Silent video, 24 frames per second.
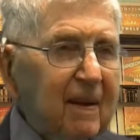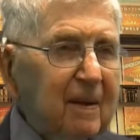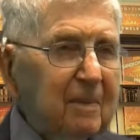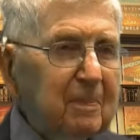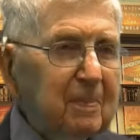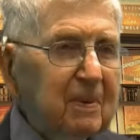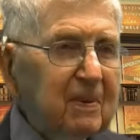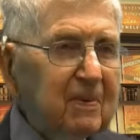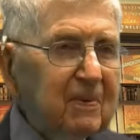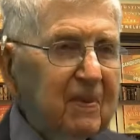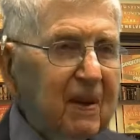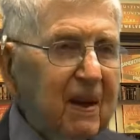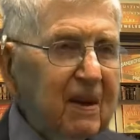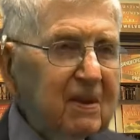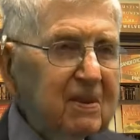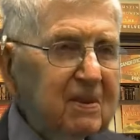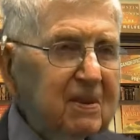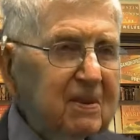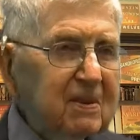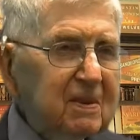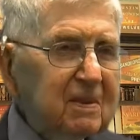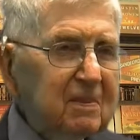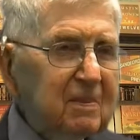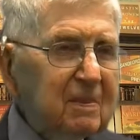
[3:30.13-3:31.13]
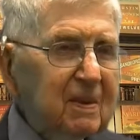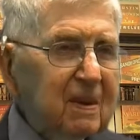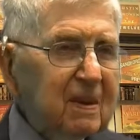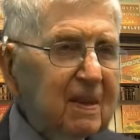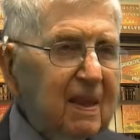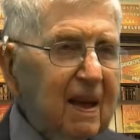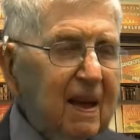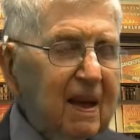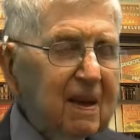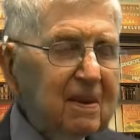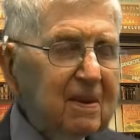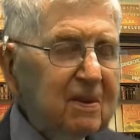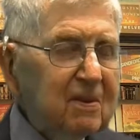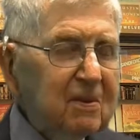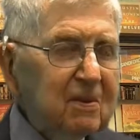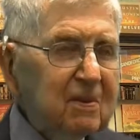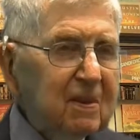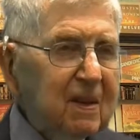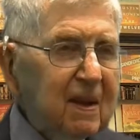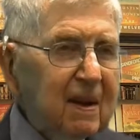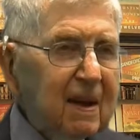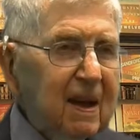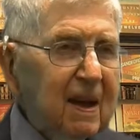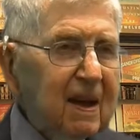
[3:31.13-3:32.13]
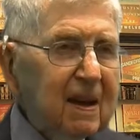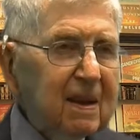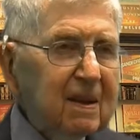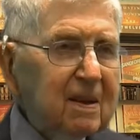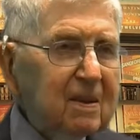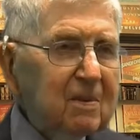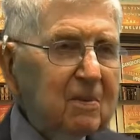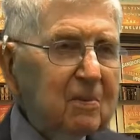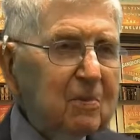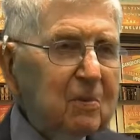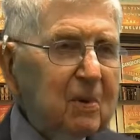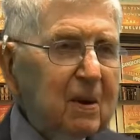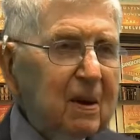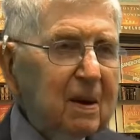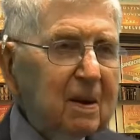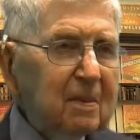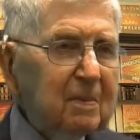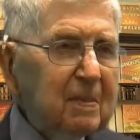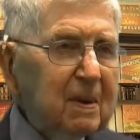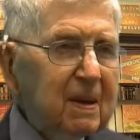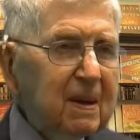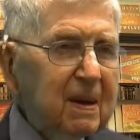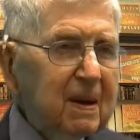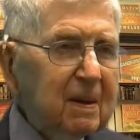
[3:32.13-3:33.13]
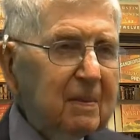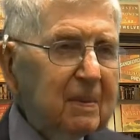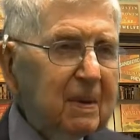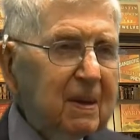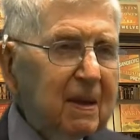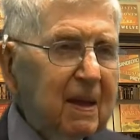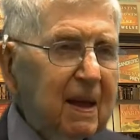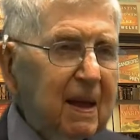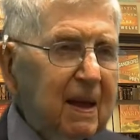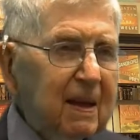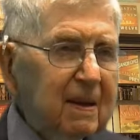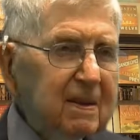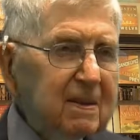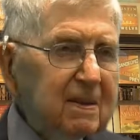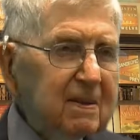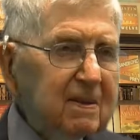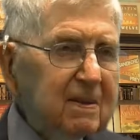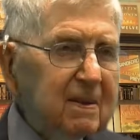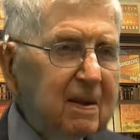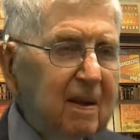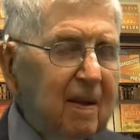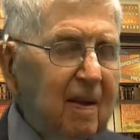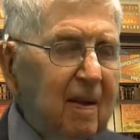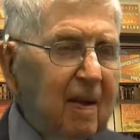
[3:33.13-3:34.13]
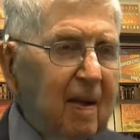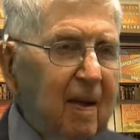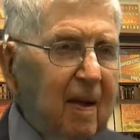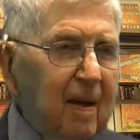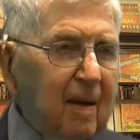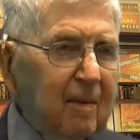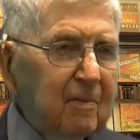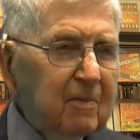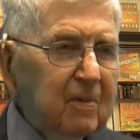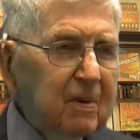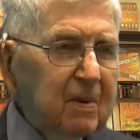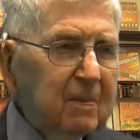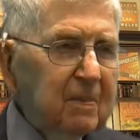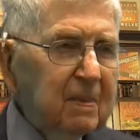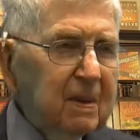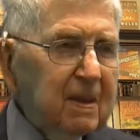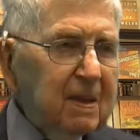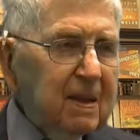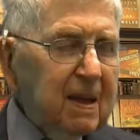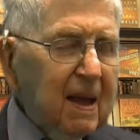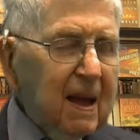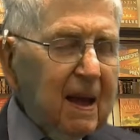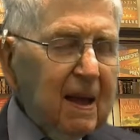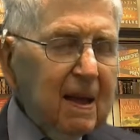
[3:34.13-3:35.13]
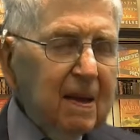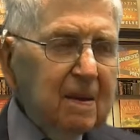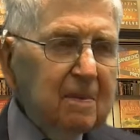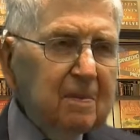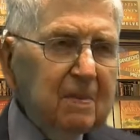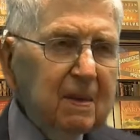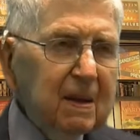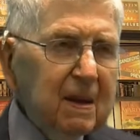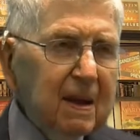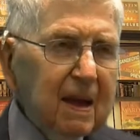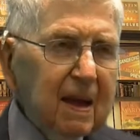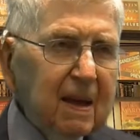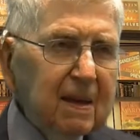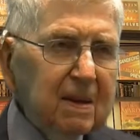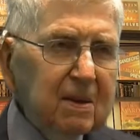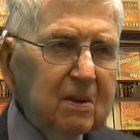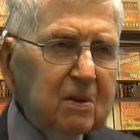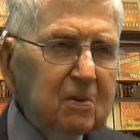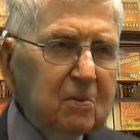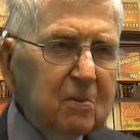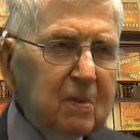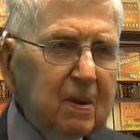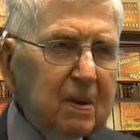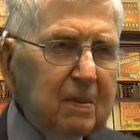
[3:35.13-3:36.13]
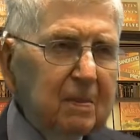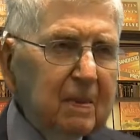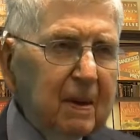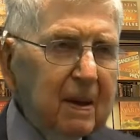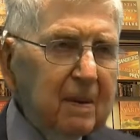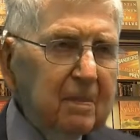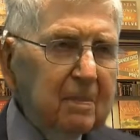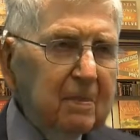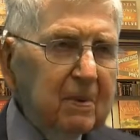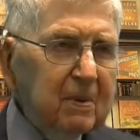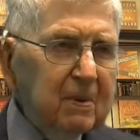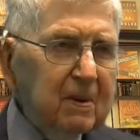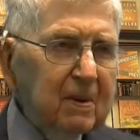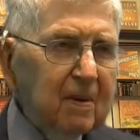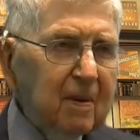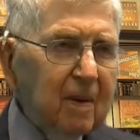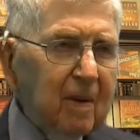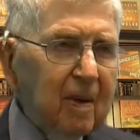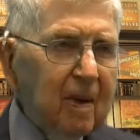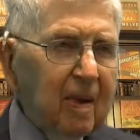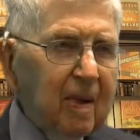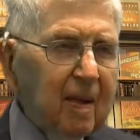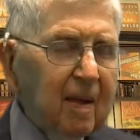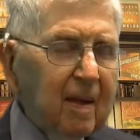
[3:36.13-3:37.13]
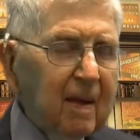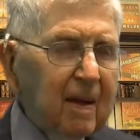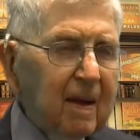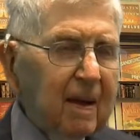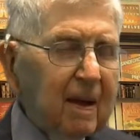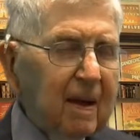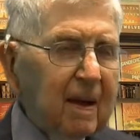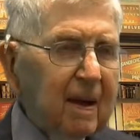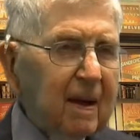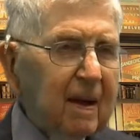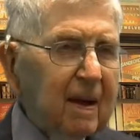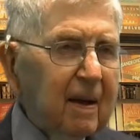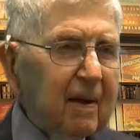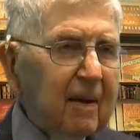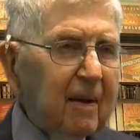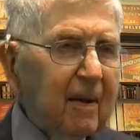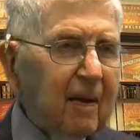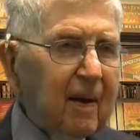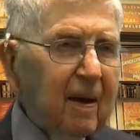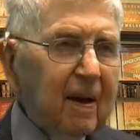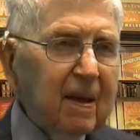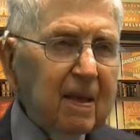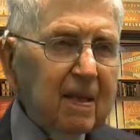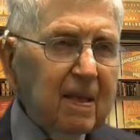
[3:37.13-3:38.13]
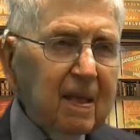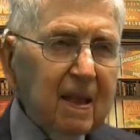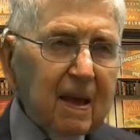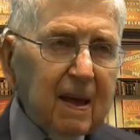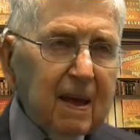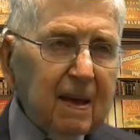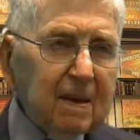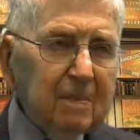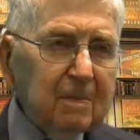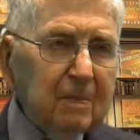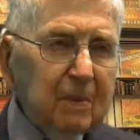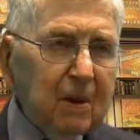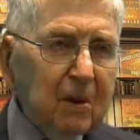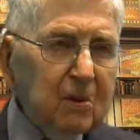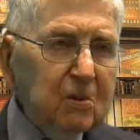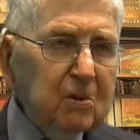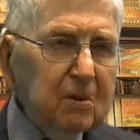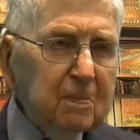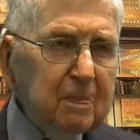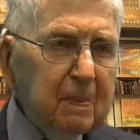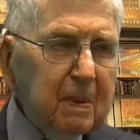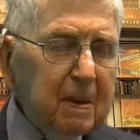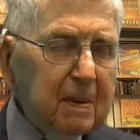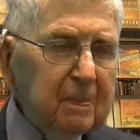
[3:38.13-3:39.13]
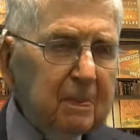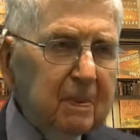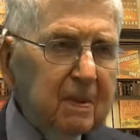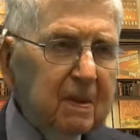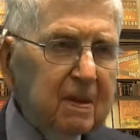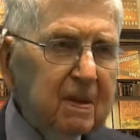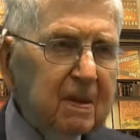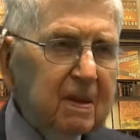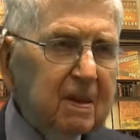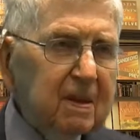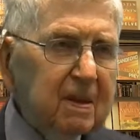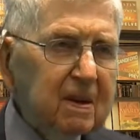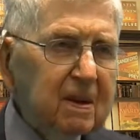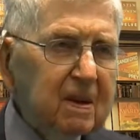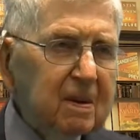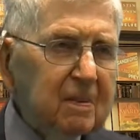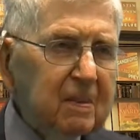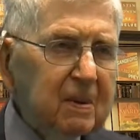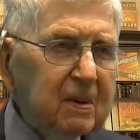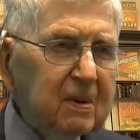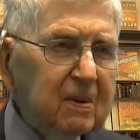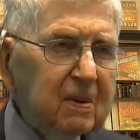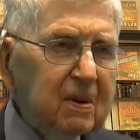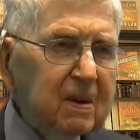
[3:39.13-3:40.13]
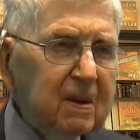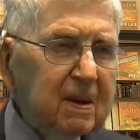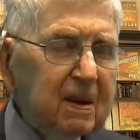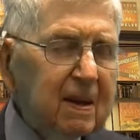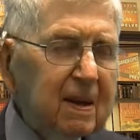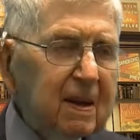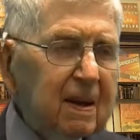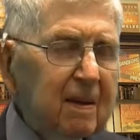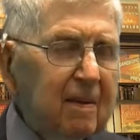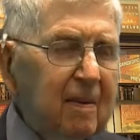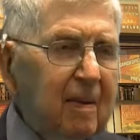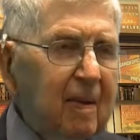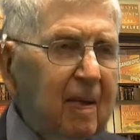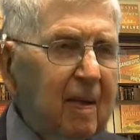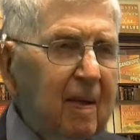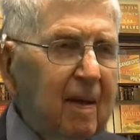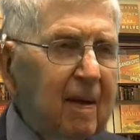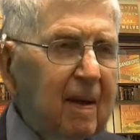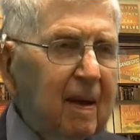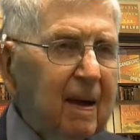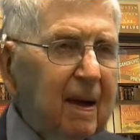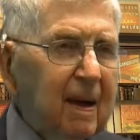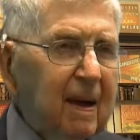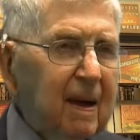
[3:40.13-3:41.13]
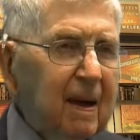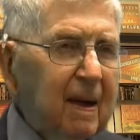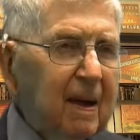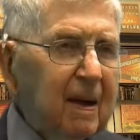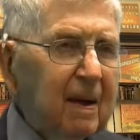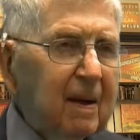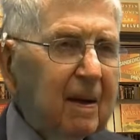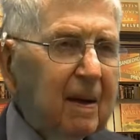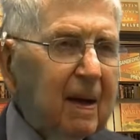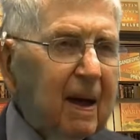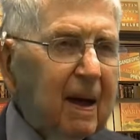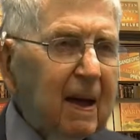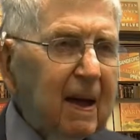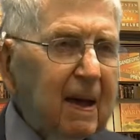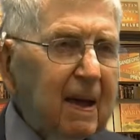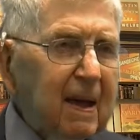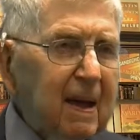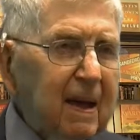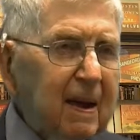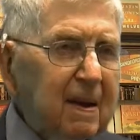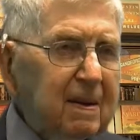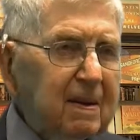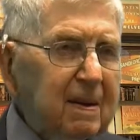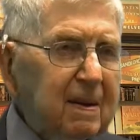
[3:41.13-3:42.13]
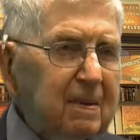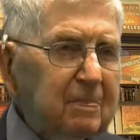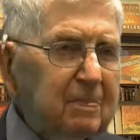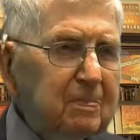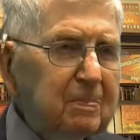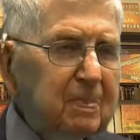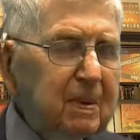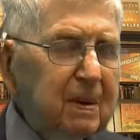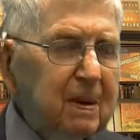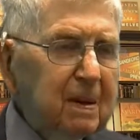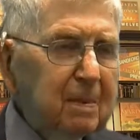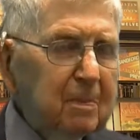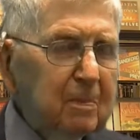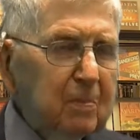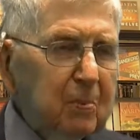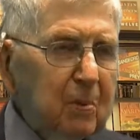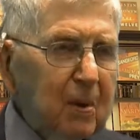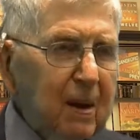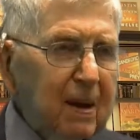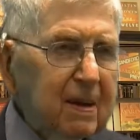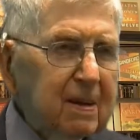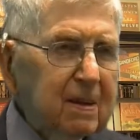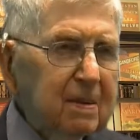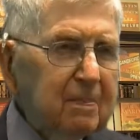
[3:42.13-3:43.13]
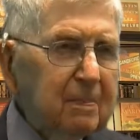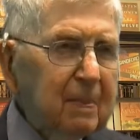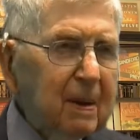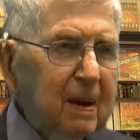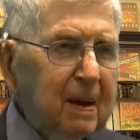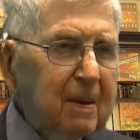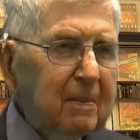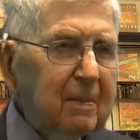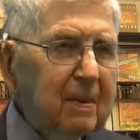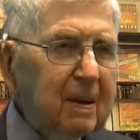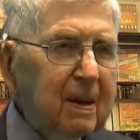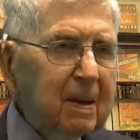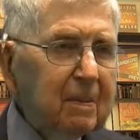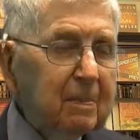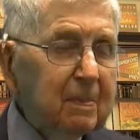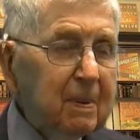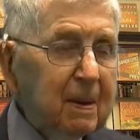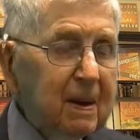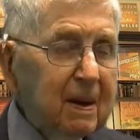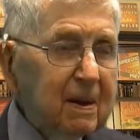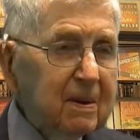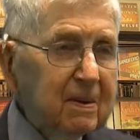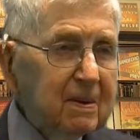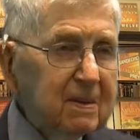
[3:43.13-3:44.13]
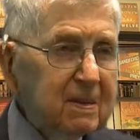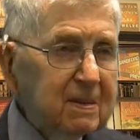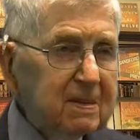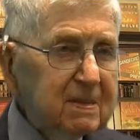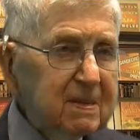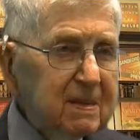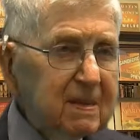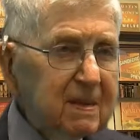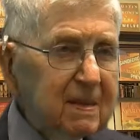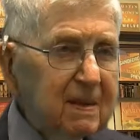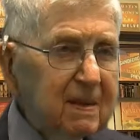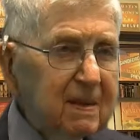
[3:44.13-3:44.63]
profession, but I knew that I didn't want to become a doctor. From the time that I could remember, unlike most people in the community, I had been impressed by my parents